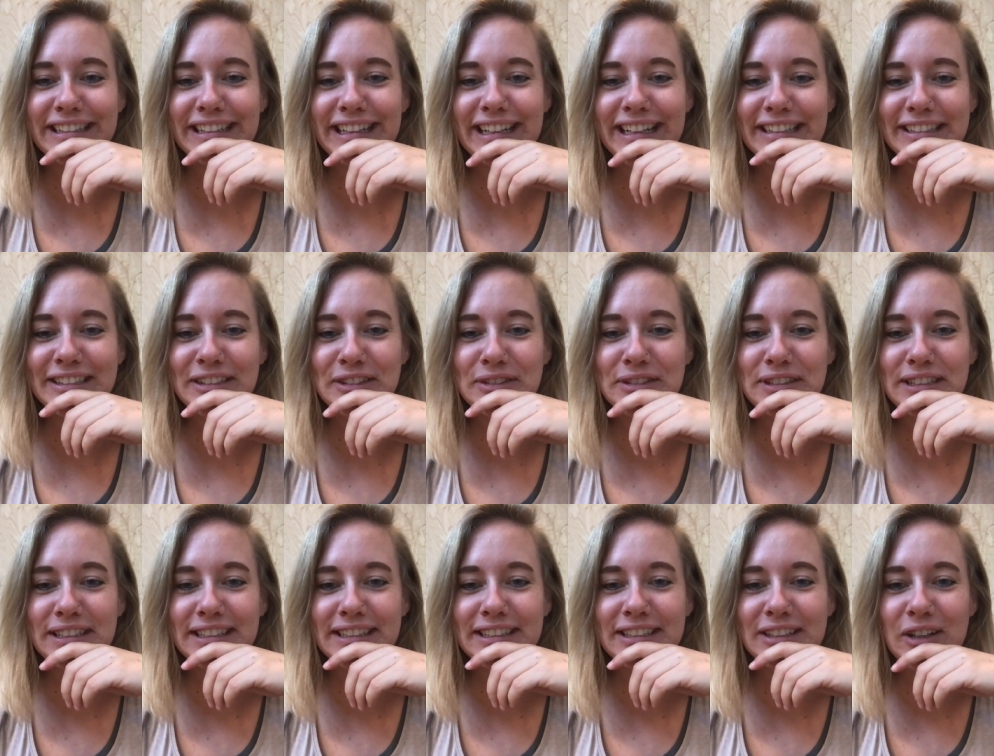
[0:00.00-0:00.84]
I don't
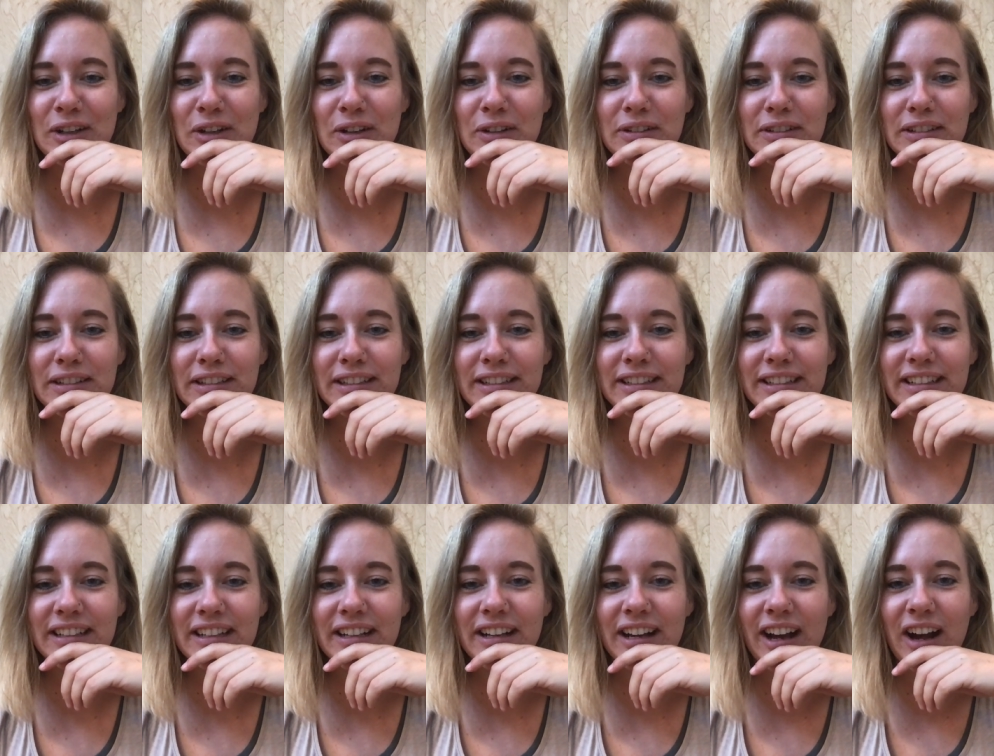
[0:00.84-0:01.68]
think so.
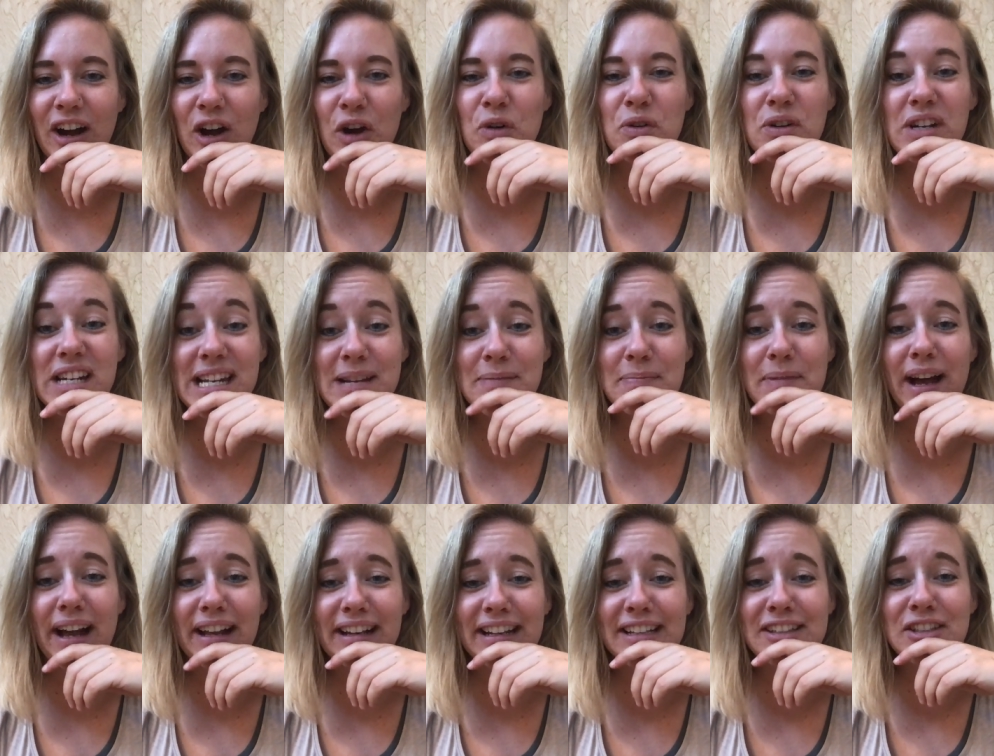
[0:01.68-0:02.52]
Oh,
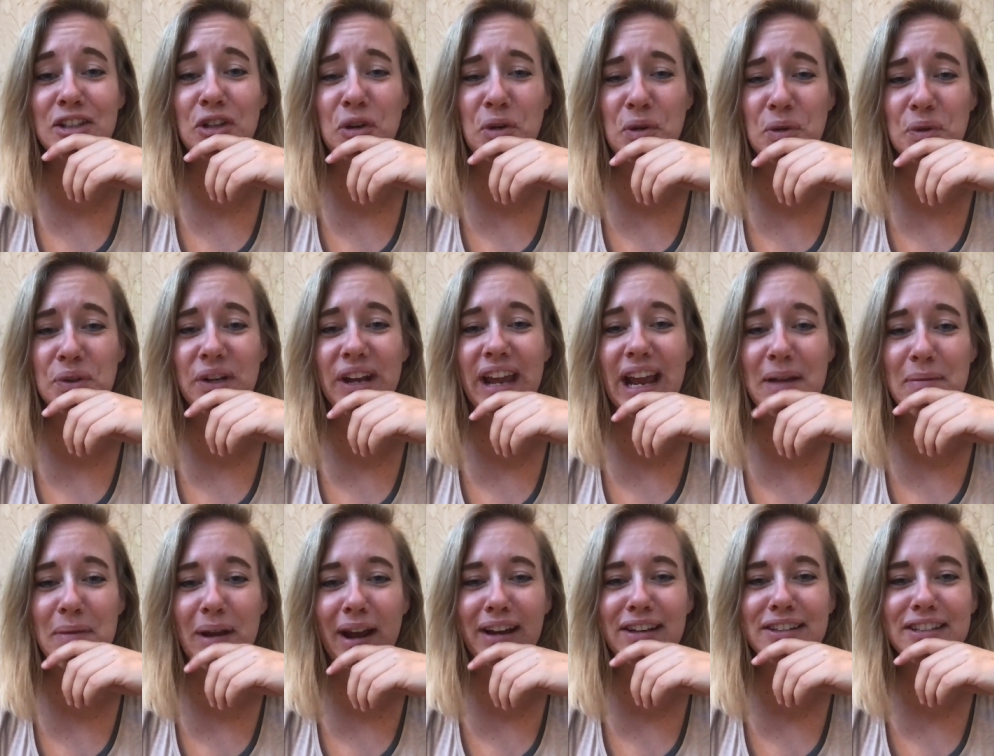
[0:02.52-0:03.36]
Lima, that's a cool
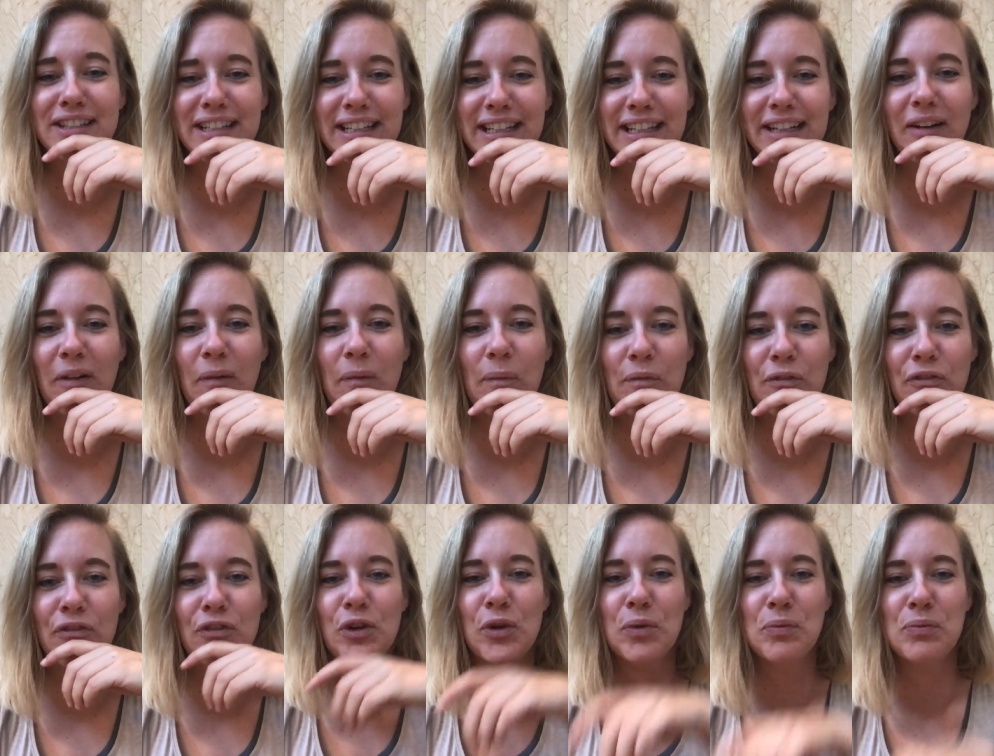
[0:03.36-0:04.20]
name actually.
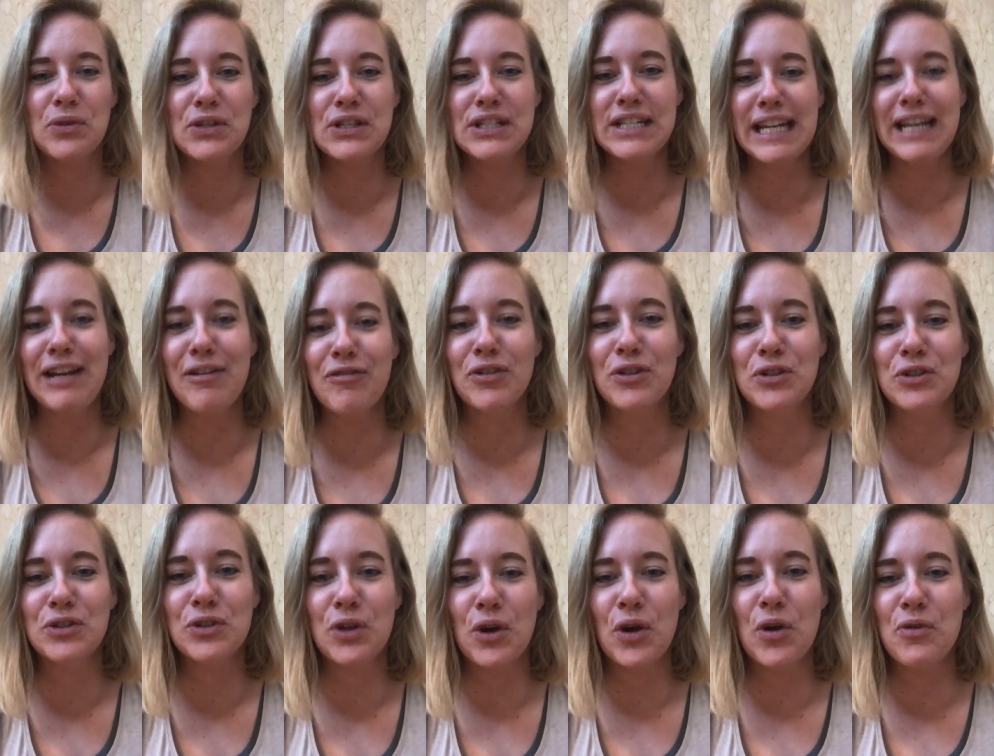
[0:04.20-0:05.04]
From Stephen
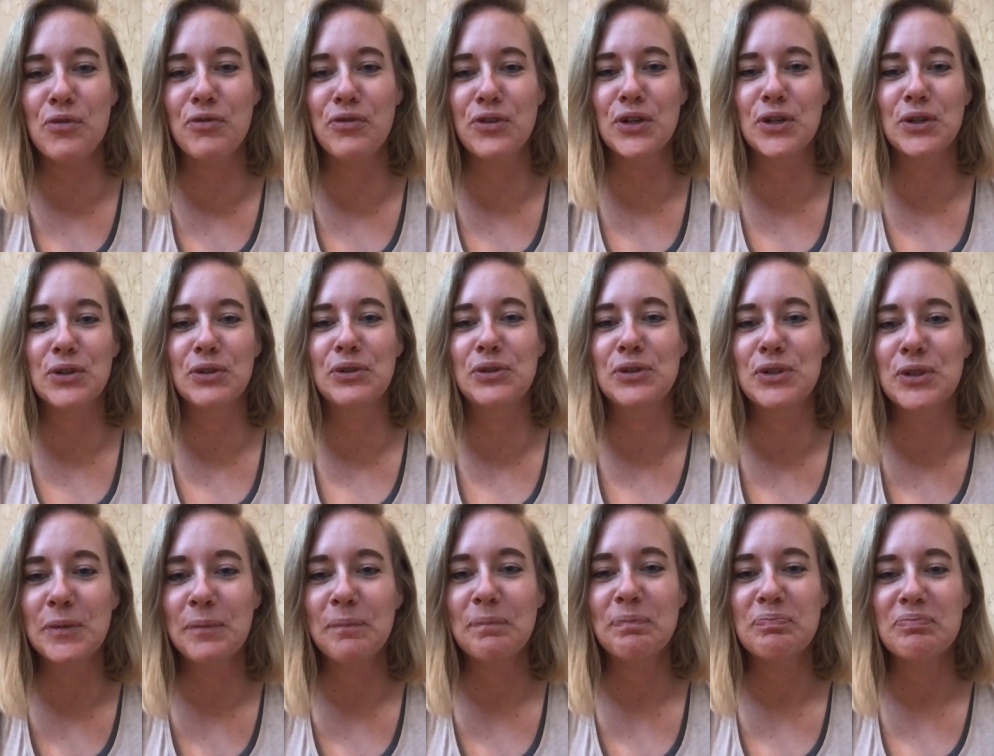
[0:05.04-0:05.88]
Schofield,
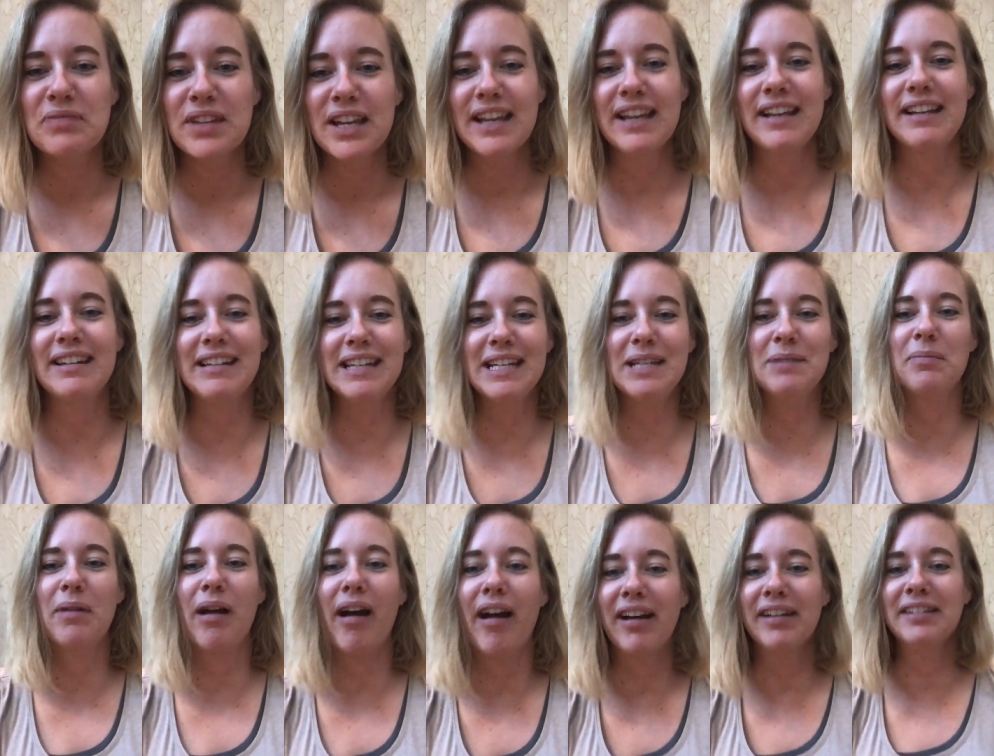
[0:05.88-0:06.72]

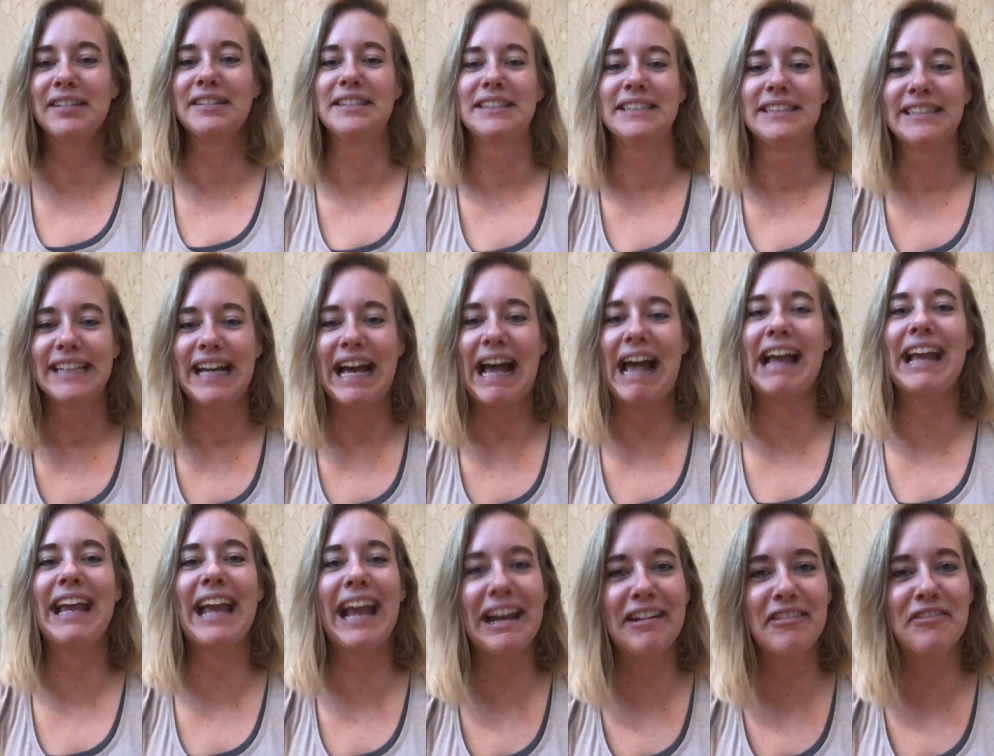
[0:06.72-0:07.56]
Lima. I
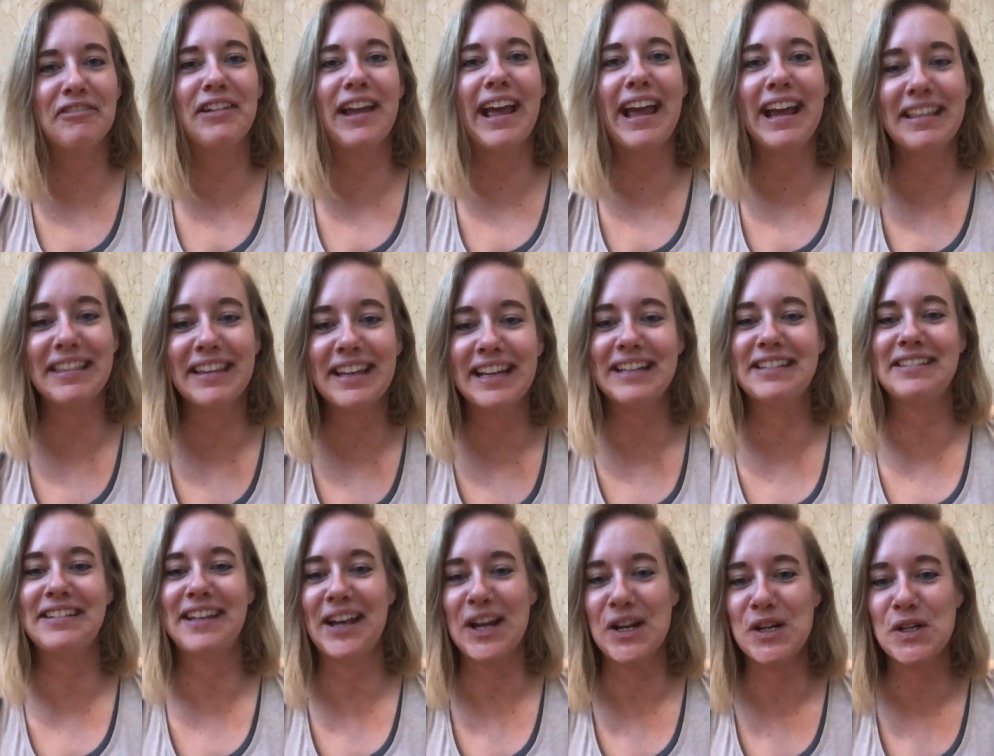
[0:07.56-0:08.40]
kind of like
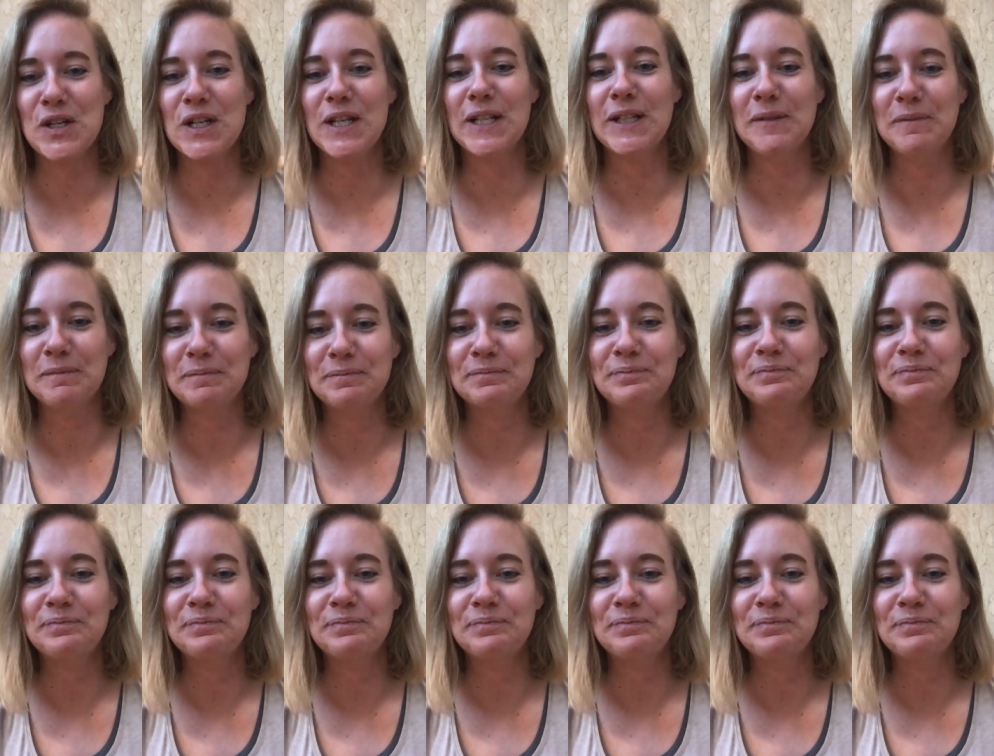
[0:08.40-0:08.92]
that actually.